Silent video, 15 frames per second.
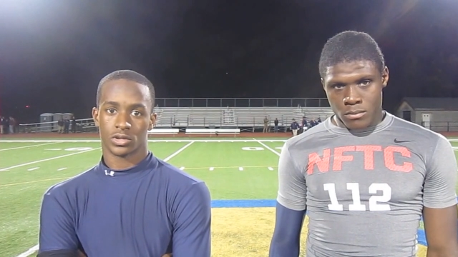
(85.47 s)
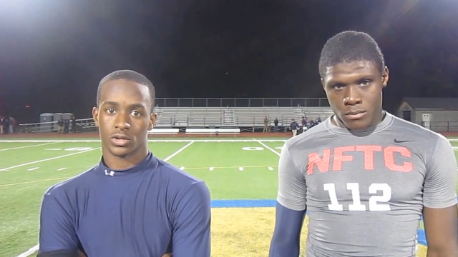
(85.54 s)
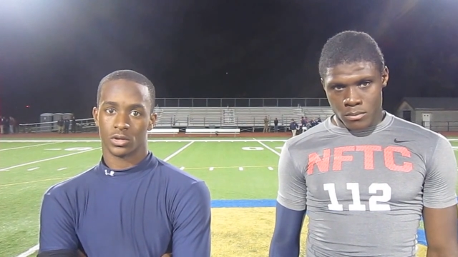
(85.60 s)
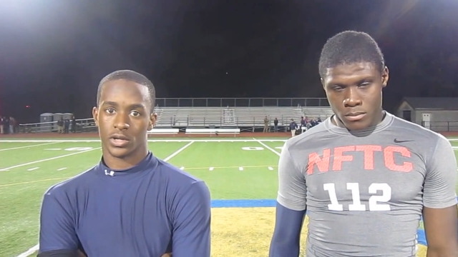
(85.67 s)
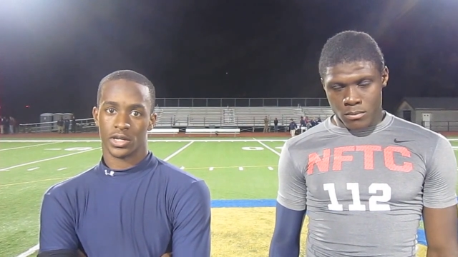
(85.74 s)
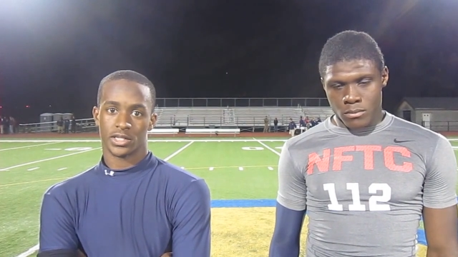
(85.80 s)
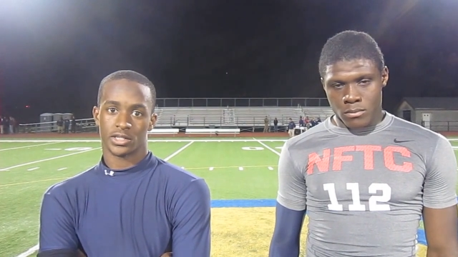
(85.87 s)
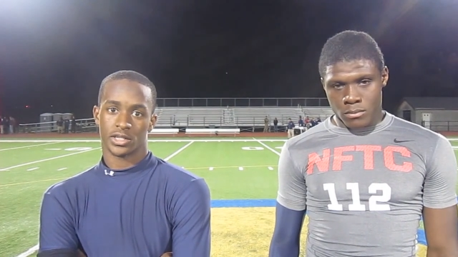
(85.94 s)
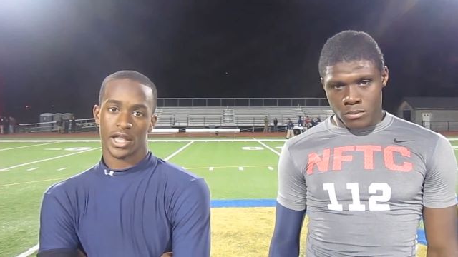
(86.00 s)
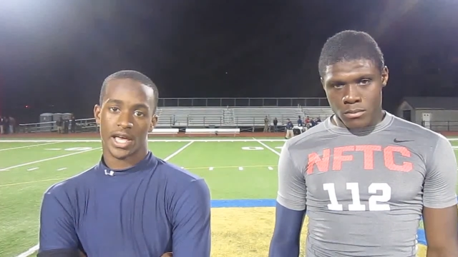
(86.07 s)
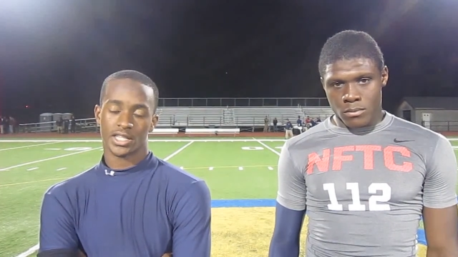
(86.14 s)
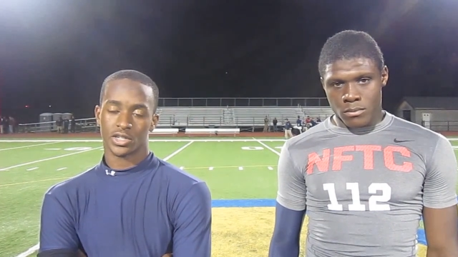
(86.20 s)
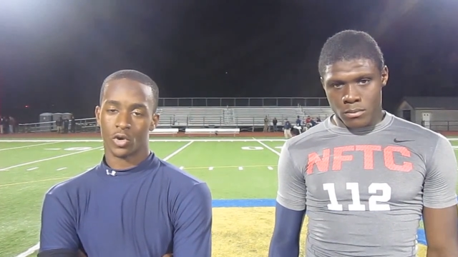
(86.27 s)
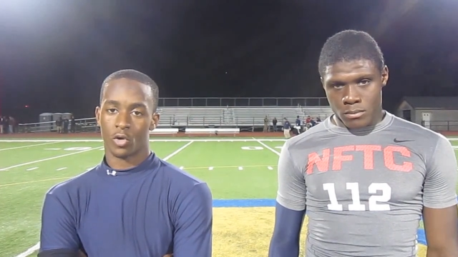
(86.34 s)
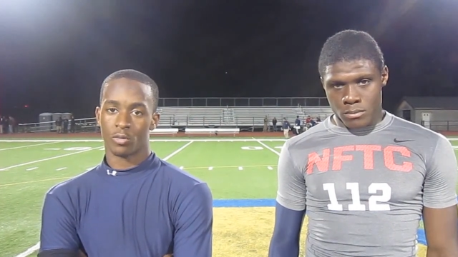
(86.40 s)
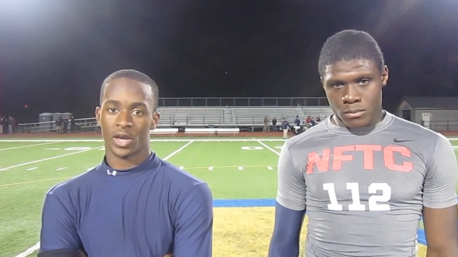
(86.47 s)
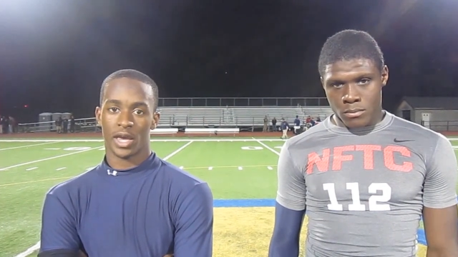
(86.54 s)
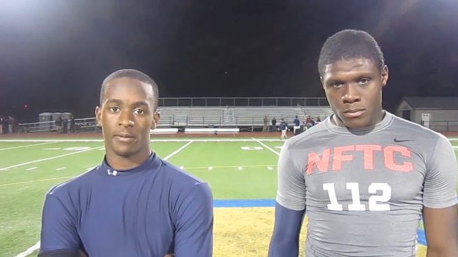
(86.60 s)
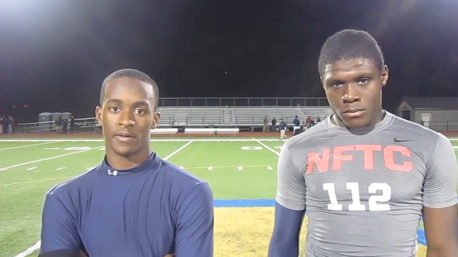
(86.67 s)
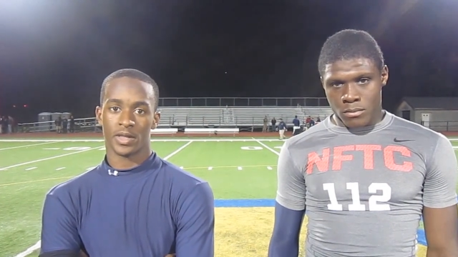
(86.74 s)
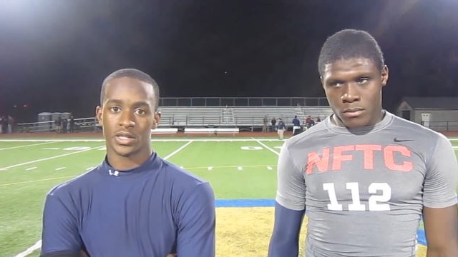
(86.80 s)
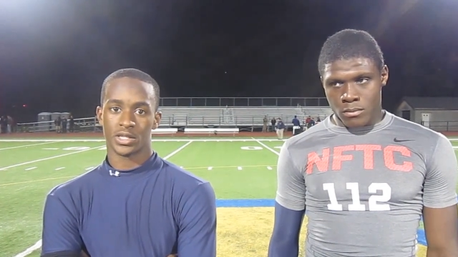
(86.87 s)
Speaker 1: So that's the last home
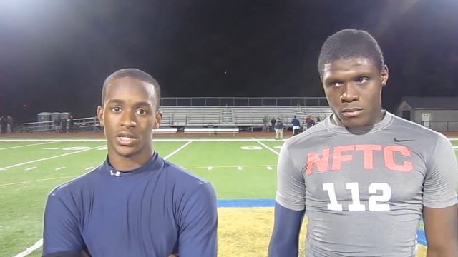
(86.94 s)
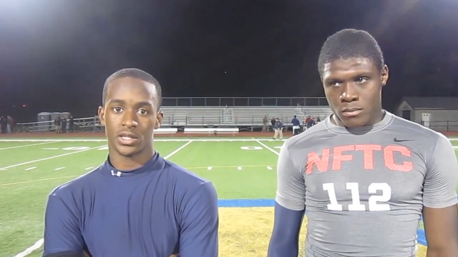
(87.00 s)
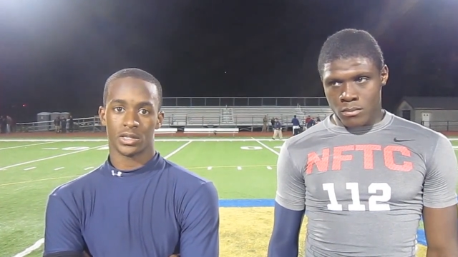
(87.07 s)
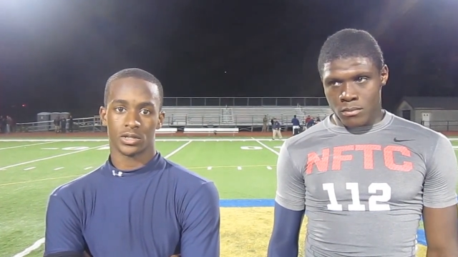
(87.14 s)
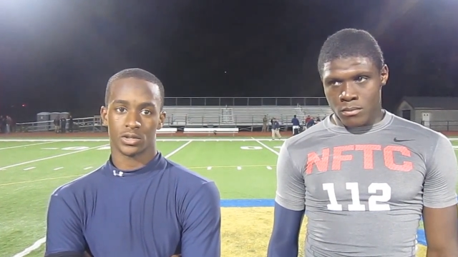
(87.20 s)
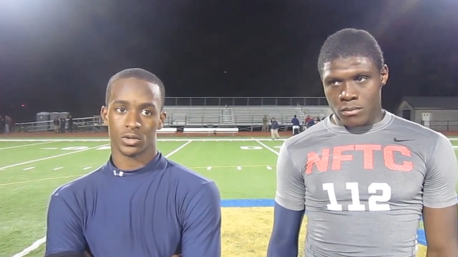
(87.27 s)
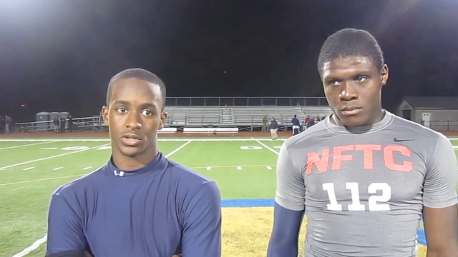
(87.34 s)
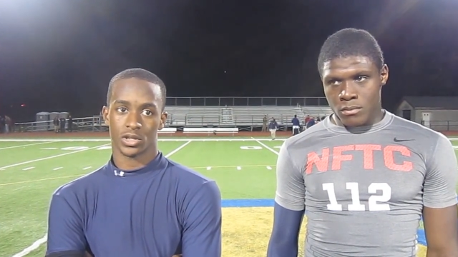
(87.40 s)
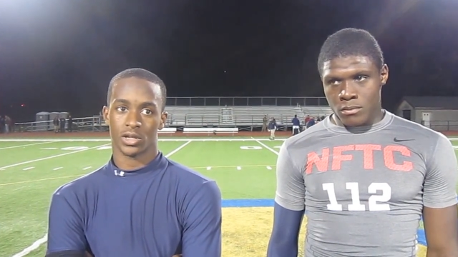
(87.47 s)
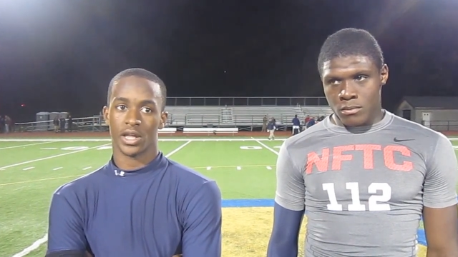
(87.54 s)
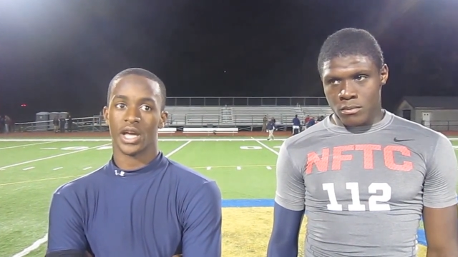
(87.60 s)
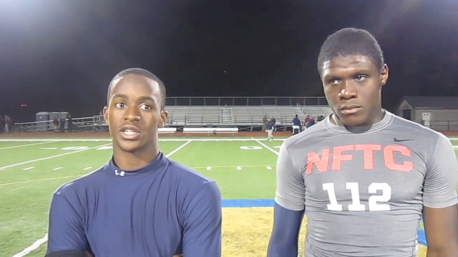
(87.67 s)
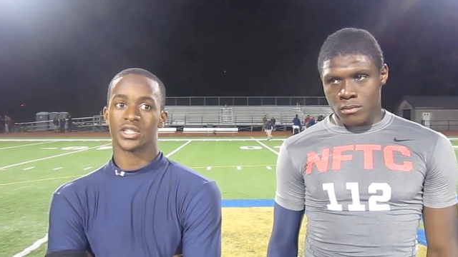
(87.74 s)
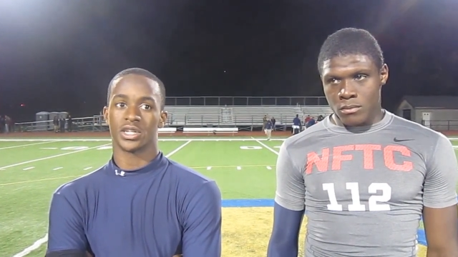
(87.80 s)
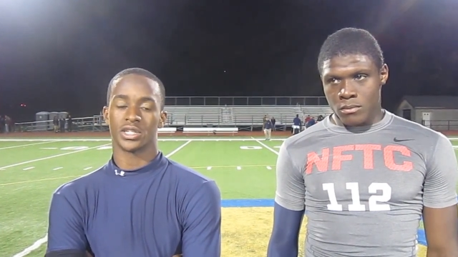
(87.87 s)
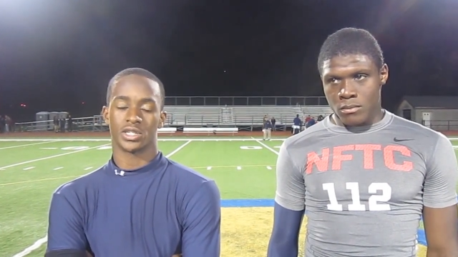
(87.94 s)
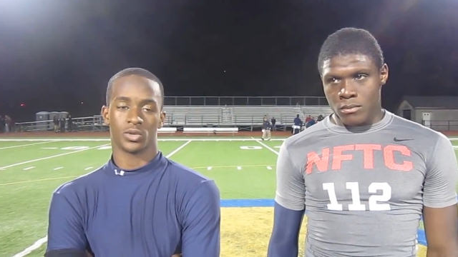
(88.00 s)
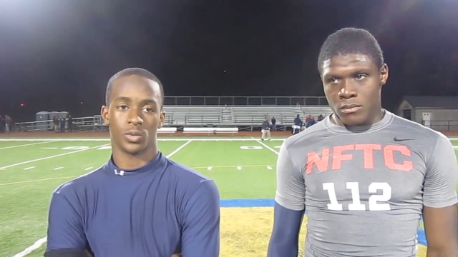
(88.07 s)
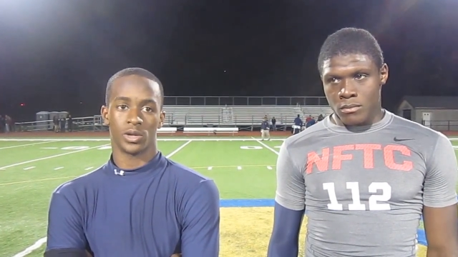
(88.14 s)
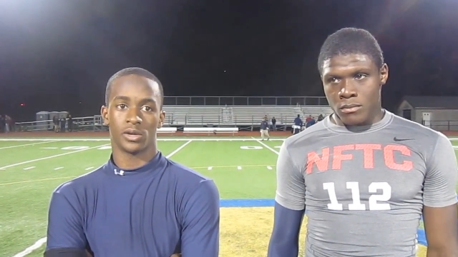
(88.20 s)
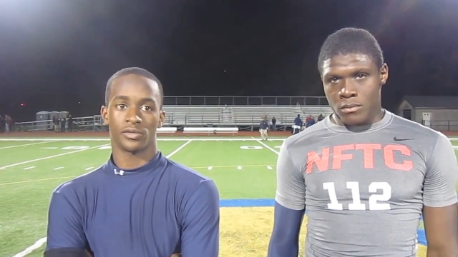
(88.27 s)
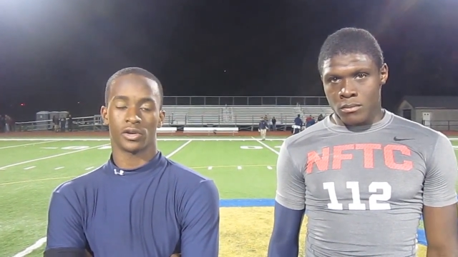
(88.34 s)
game of the season, so it's our last chance
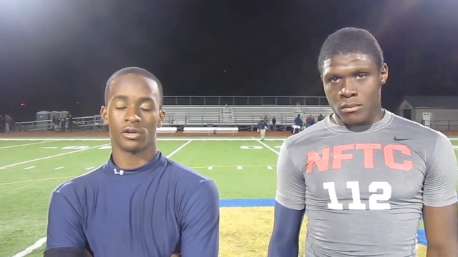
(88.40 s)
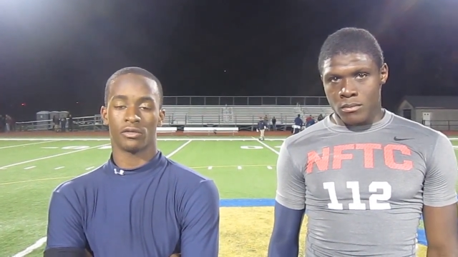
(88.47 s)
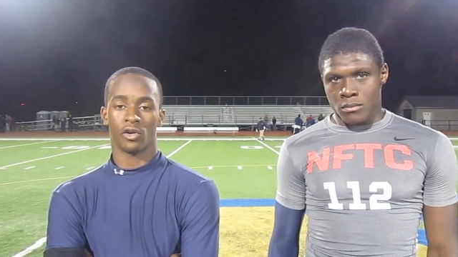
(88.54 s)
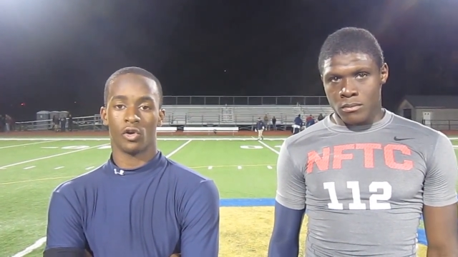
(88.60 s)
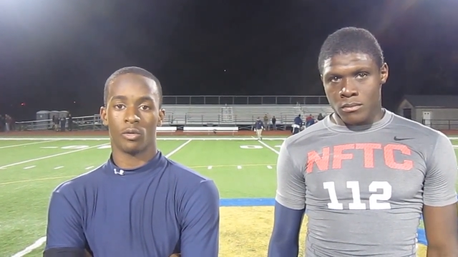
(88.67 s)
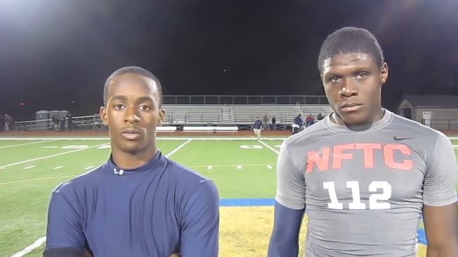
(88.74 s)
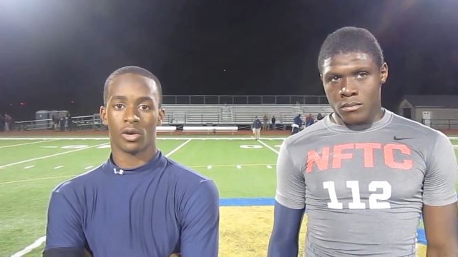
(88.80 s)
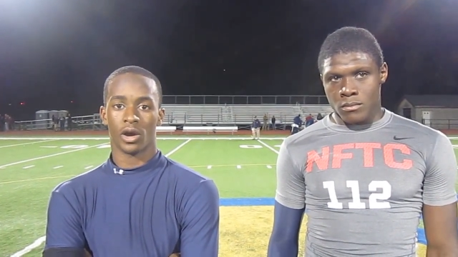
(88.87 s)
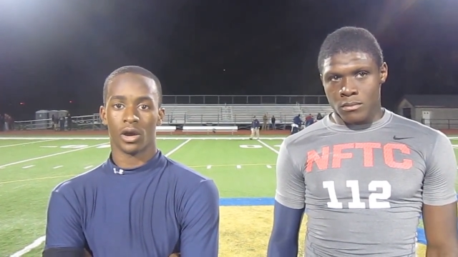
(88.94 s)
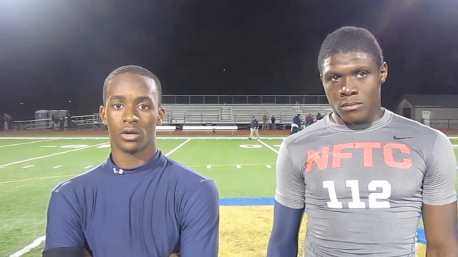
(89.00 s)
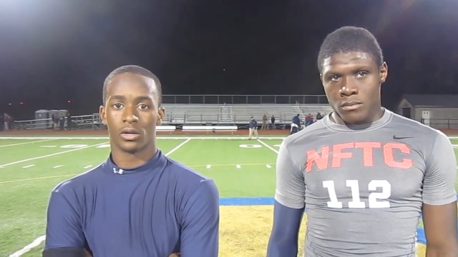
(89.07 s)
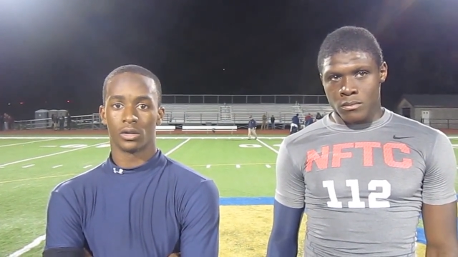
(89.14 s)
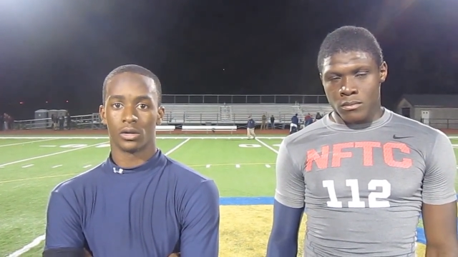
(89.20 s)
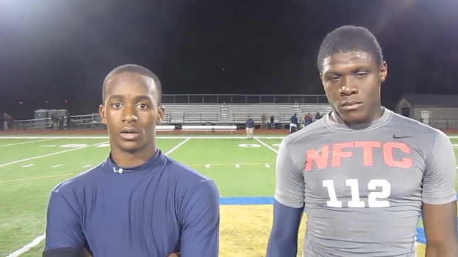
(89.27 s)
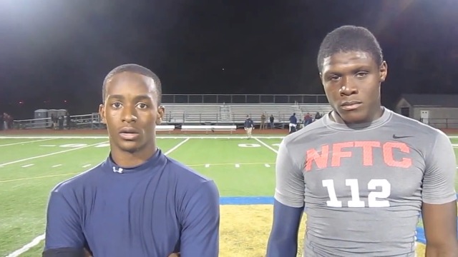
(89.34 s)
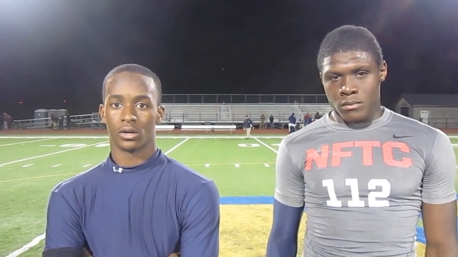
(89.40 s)
to win in front of our home crowd.